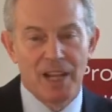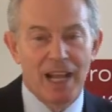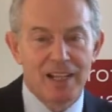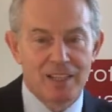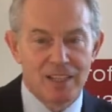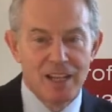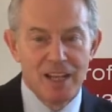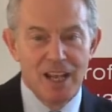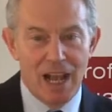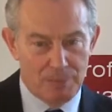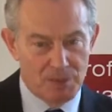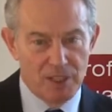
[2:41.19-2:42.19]
that is
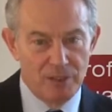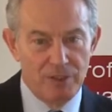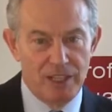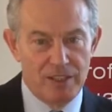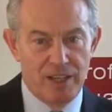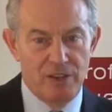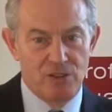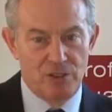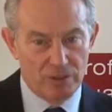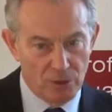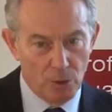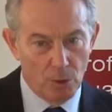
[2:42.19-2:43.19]
absolutely
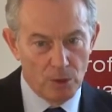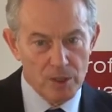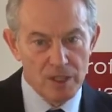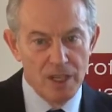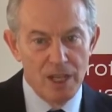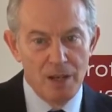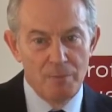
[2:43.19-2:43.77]
essential, of course.